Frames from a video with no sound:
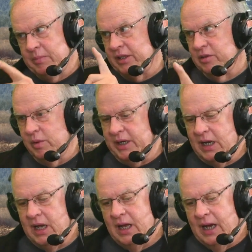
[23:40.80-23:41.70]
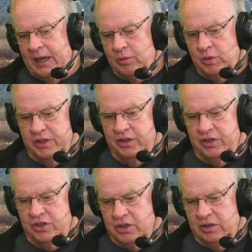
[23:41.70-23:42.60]
by the way, I
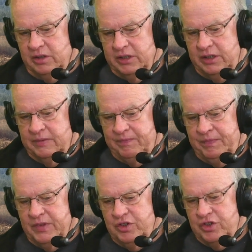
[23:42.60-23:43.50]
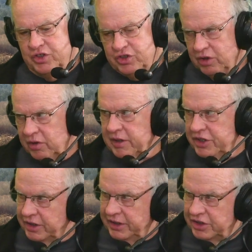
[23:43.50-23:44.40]
wouldn't certainly
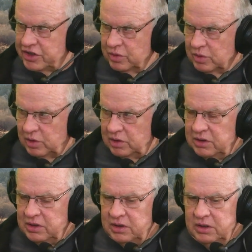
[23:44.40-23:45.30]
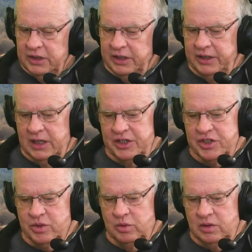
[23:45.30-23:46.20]
discourage any high
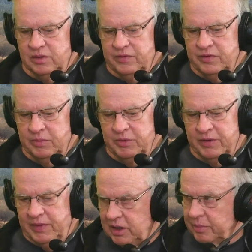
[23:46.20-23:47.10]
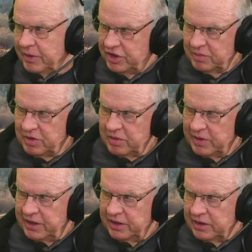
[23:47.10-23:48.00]
school from developing some
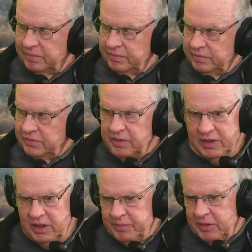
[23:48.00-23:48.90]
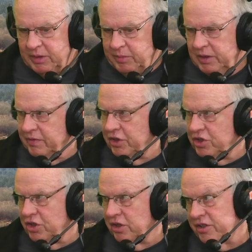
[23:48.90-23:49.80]
curriculum, developing maybe even a
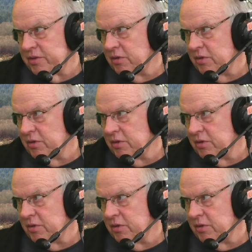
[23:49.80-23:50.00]
journalism